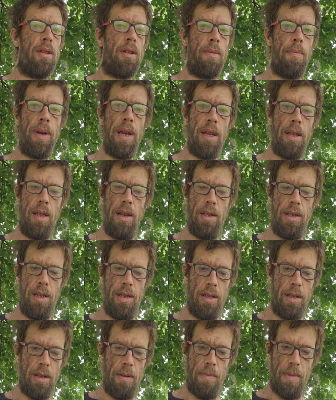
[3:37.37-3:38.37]
To me, this
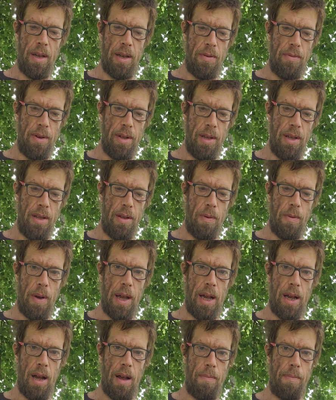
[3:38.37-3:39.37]
is something we need to
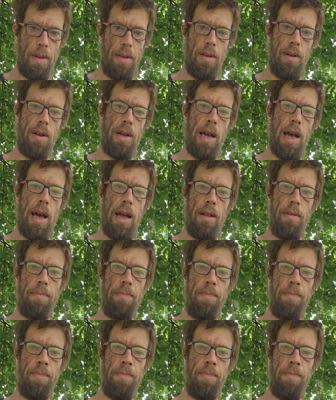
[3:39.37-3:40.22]
wake up and look at.